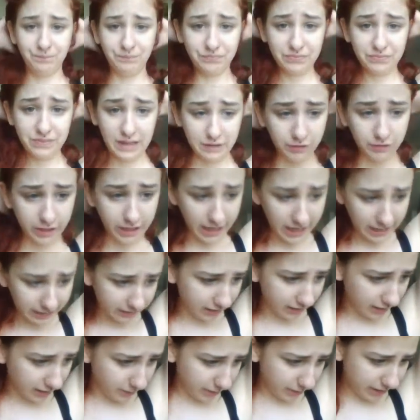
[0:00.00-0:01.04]
every
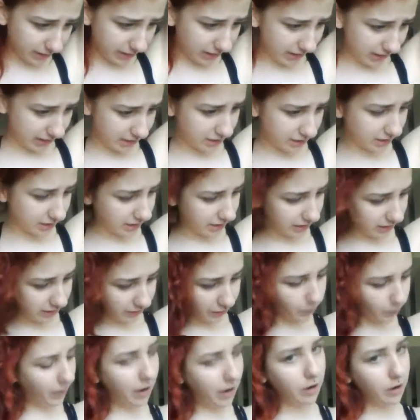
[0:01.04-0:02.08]
academic year
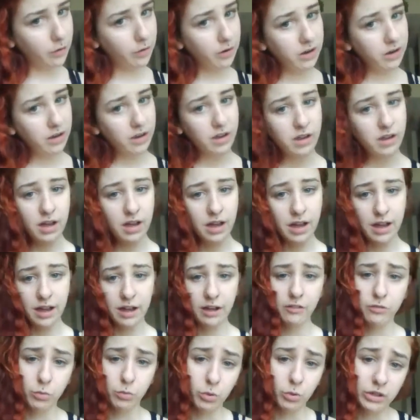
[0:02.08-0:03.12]
is about
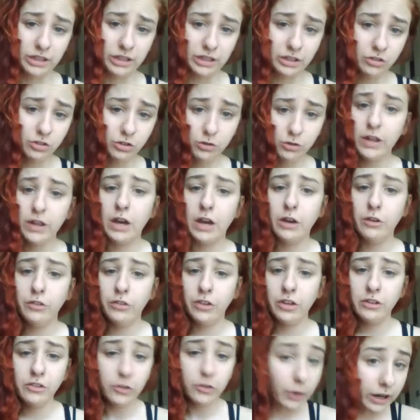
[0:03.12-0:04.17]

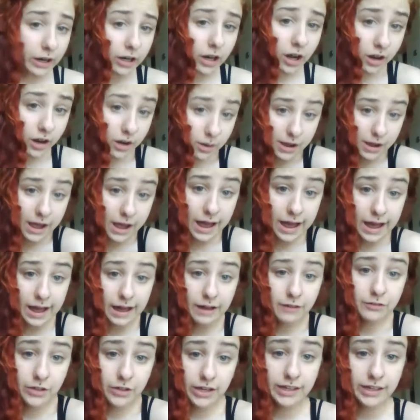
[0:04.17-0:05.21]
42,000, so I got about
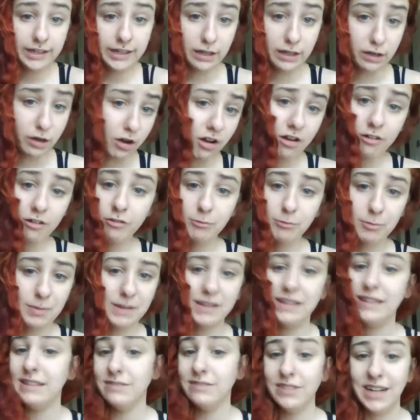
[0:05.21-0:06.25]
half taken off.
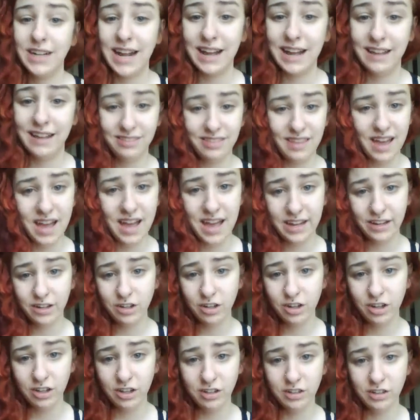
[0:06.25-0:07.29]
But even at that, I
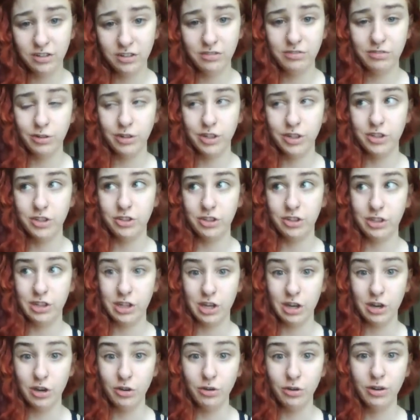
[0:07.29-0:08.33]
couldn't afford to
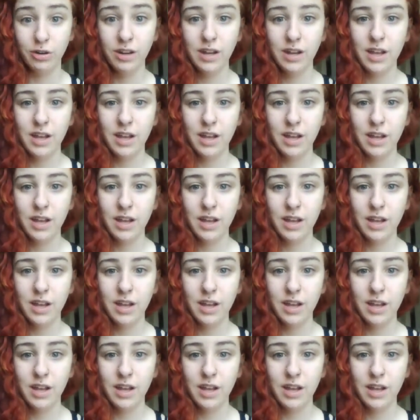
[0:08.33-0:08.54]
go